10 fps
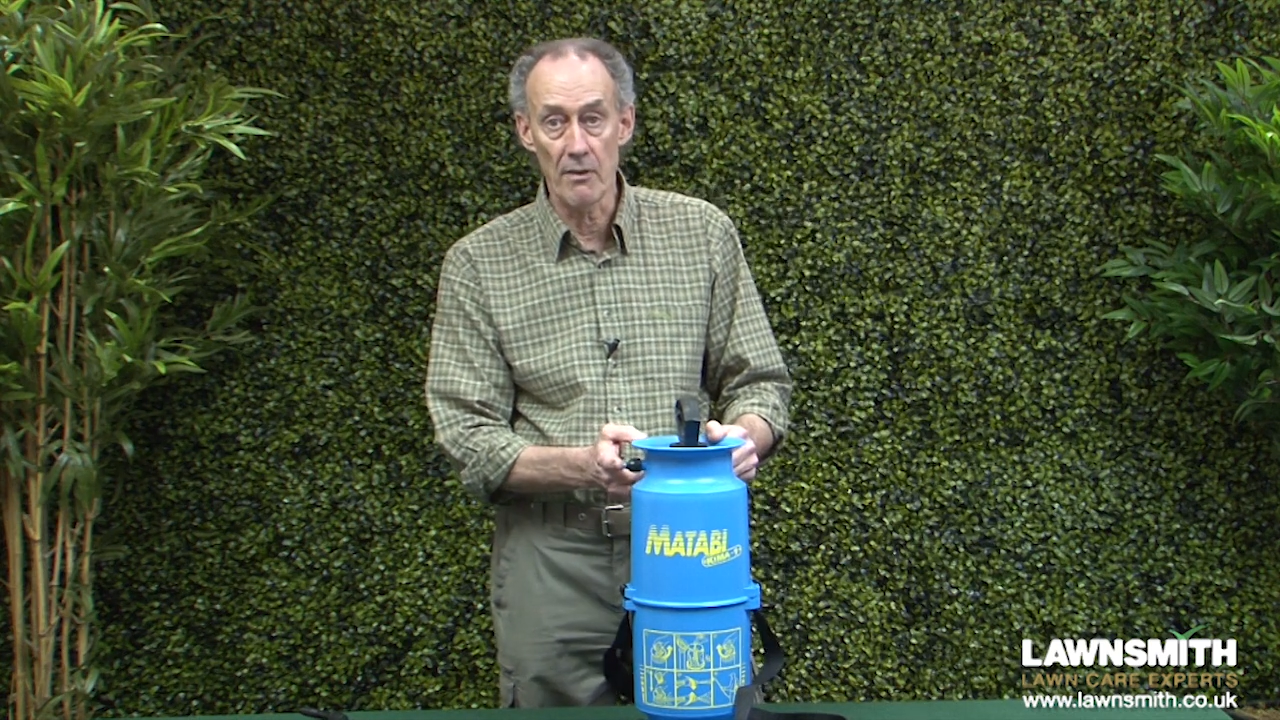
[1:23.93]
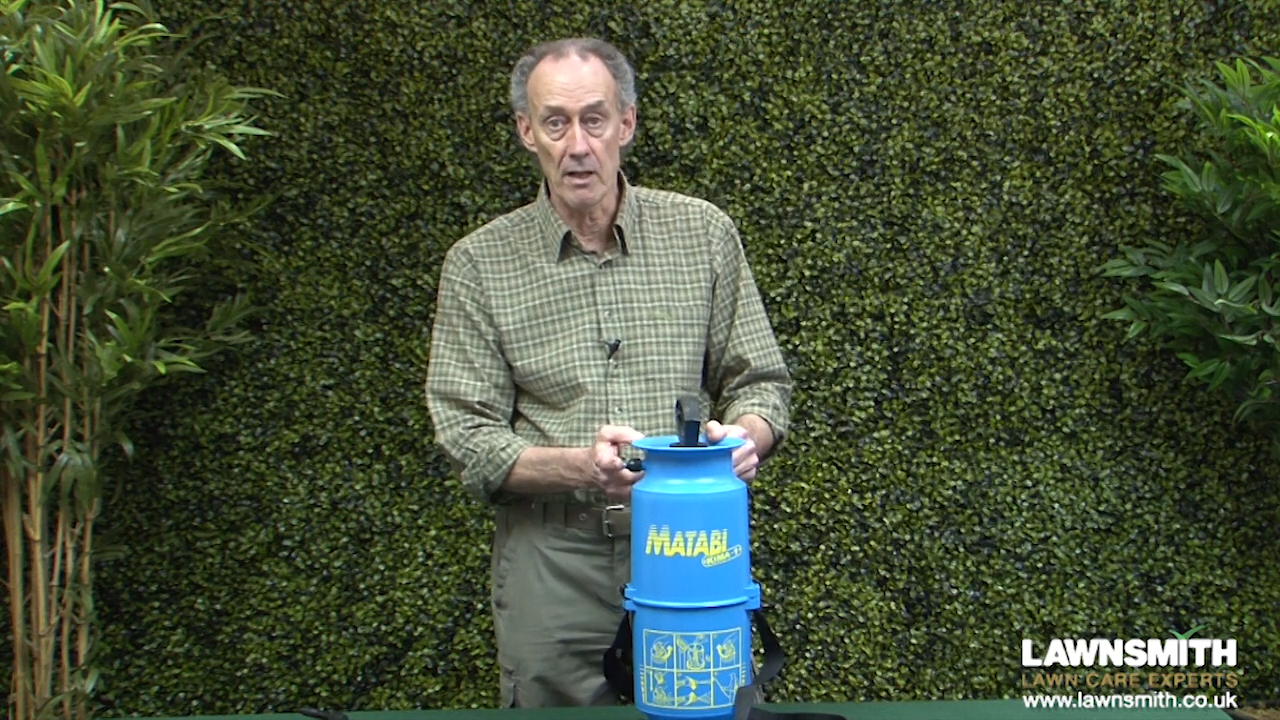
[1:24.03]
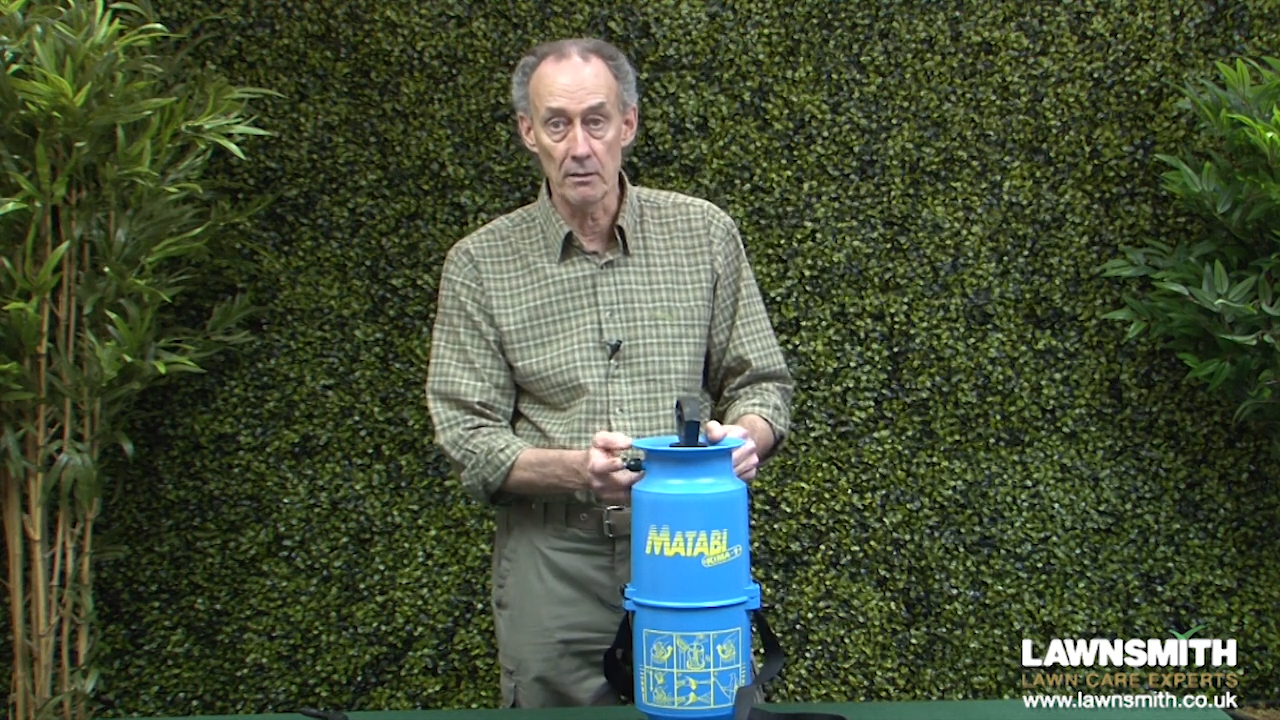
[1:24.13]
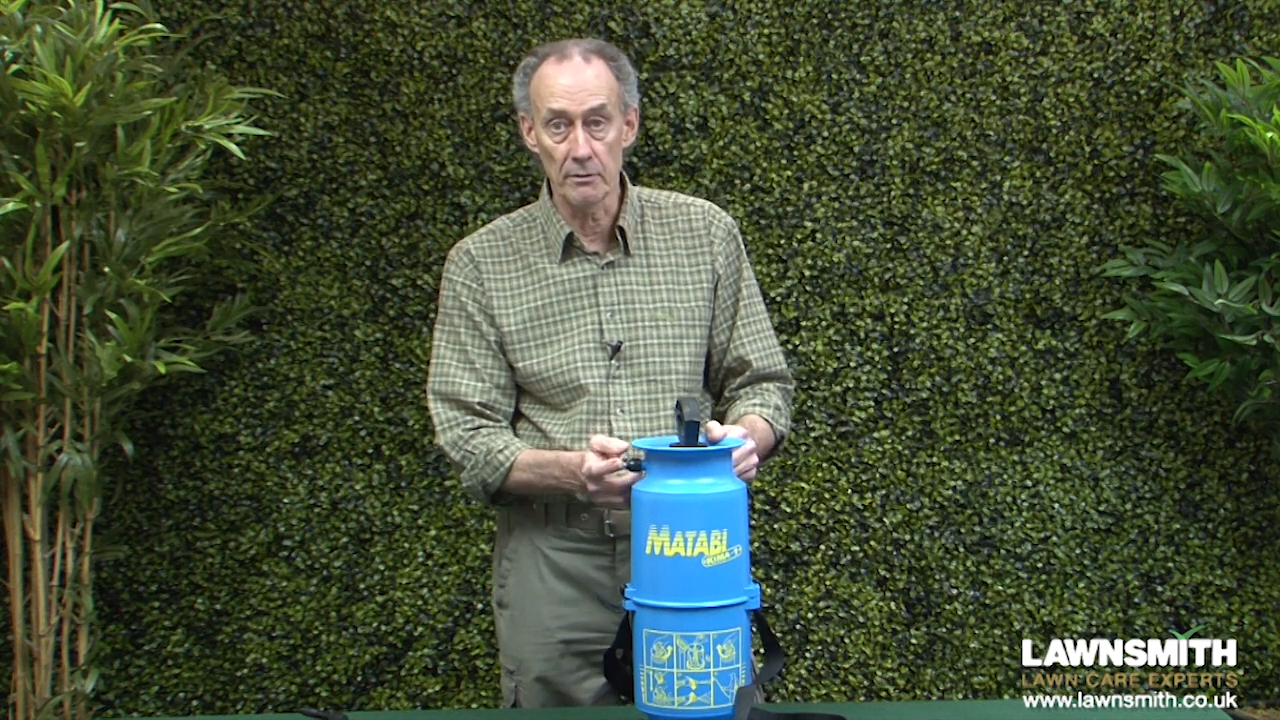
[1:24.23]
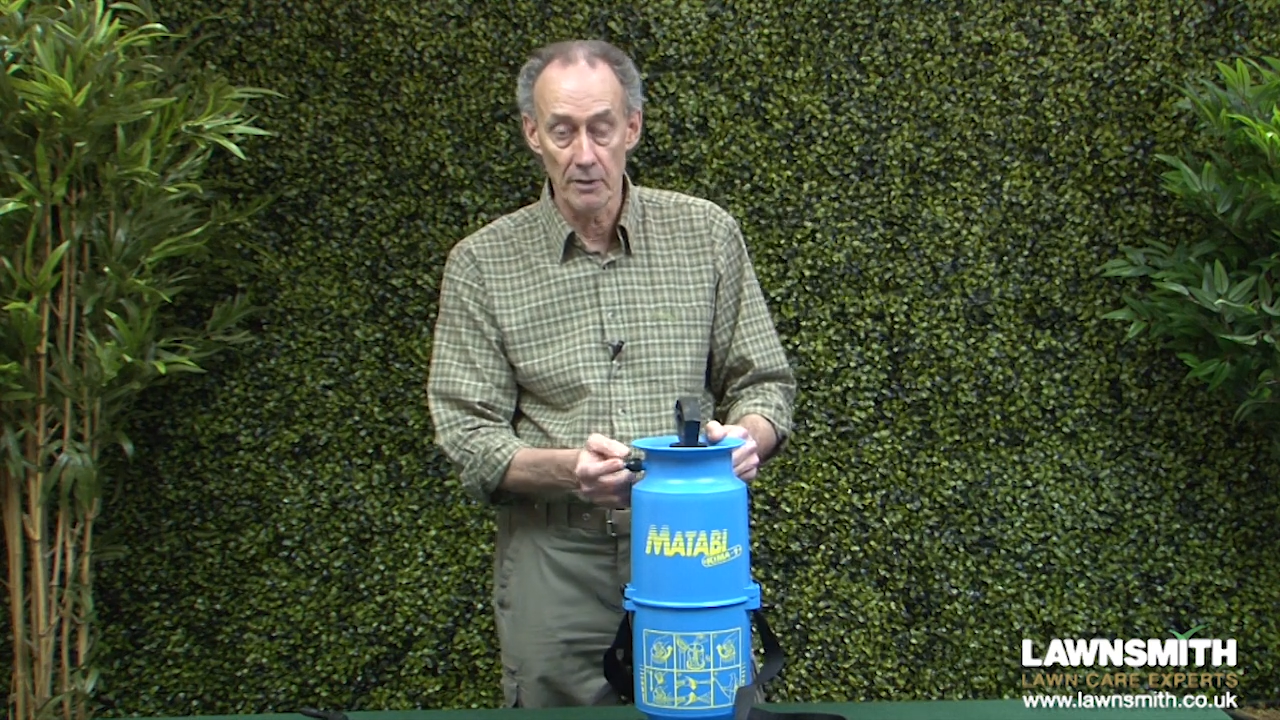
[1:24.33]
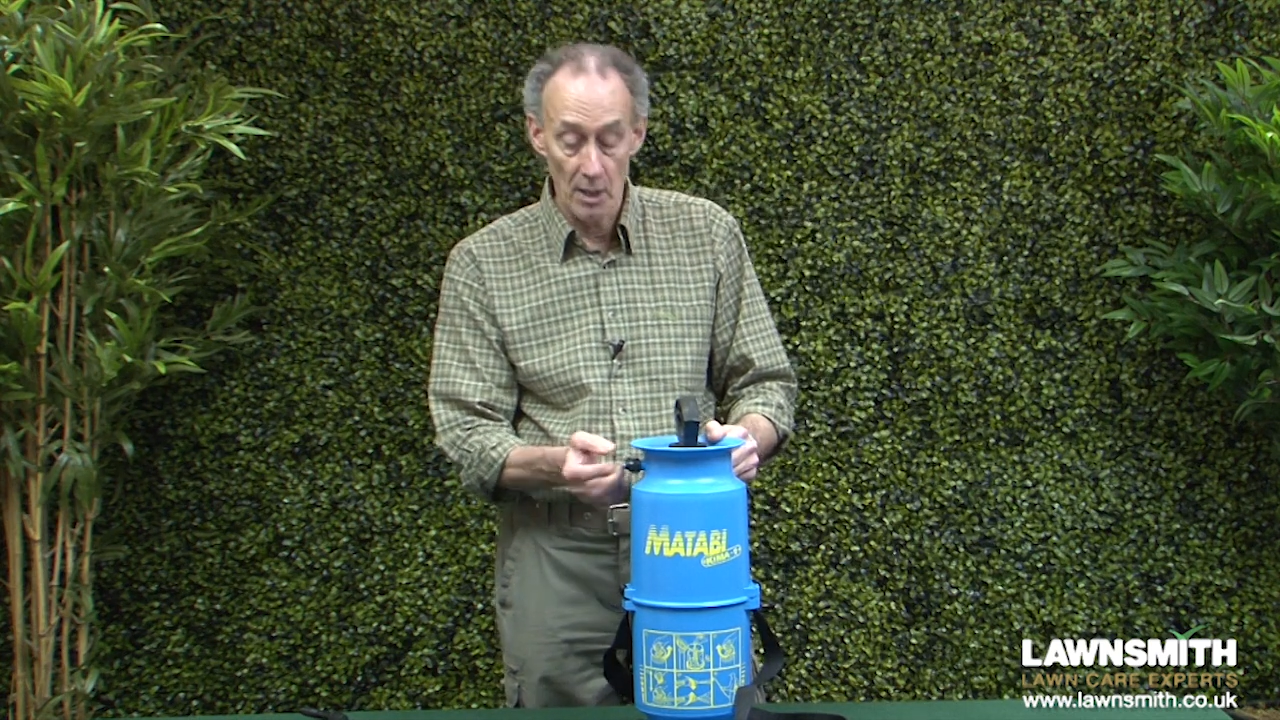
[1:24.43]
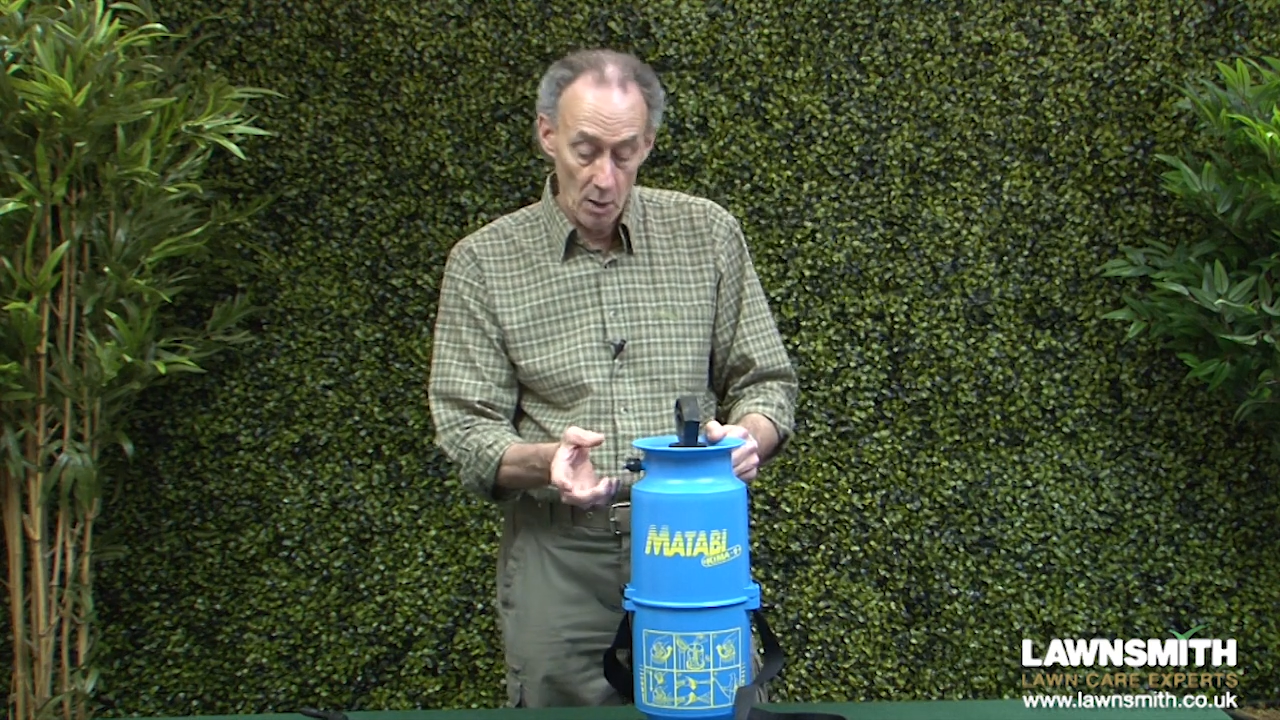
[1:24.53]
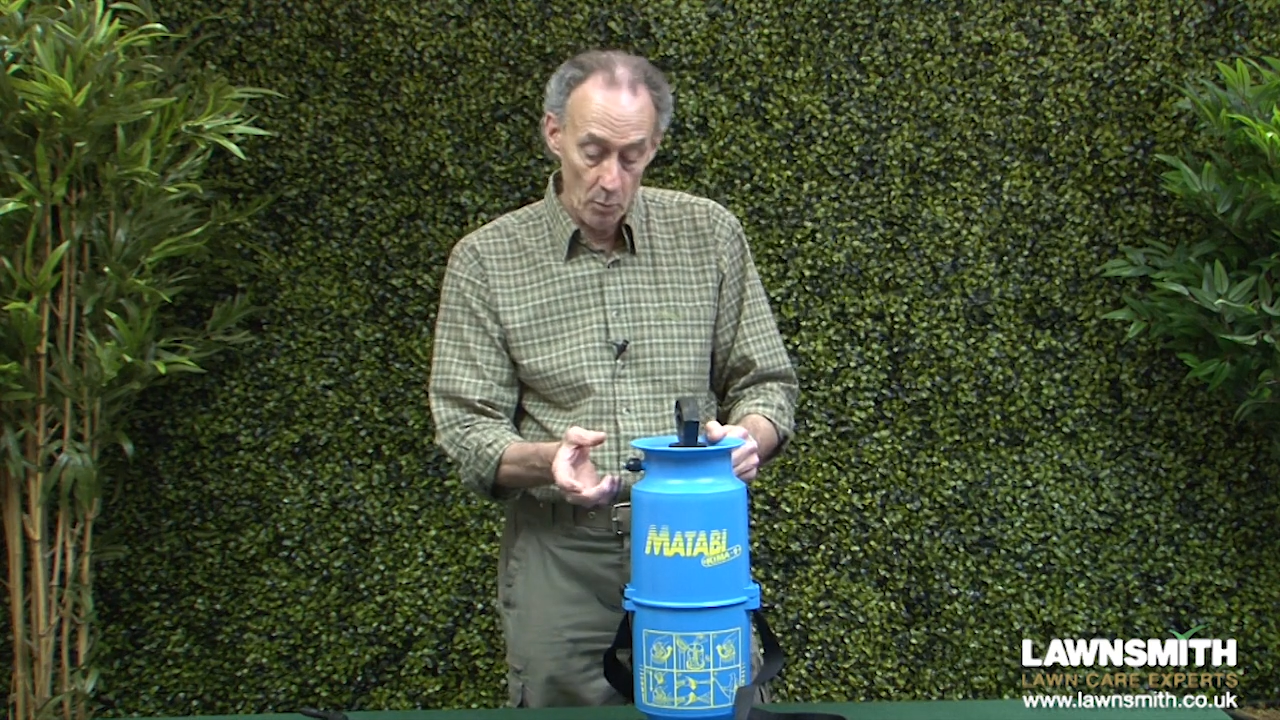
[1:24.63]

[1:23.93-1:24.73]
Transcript: valve